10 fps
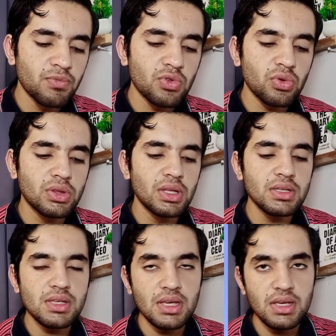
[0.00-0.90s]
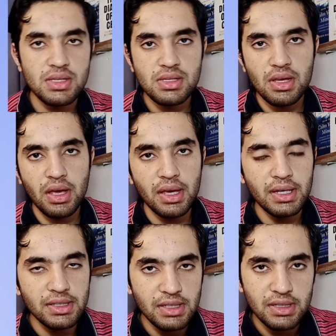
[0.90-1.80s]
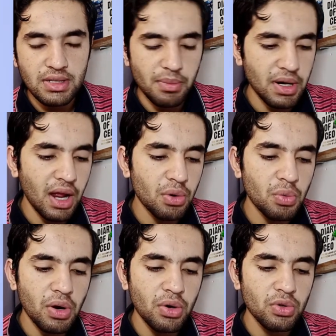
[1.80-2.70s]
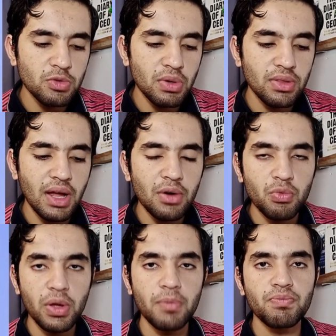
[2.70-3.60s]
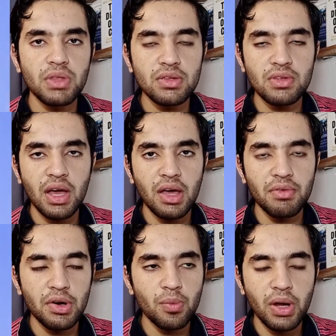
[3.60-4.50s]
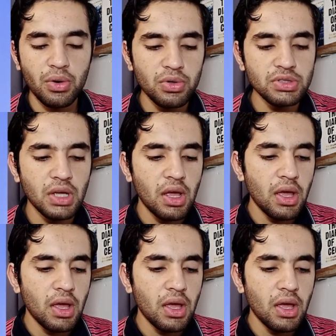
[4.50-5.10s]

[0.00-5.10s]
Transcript: So this is easiest, but I don't want to explain that way, because I have written my notes.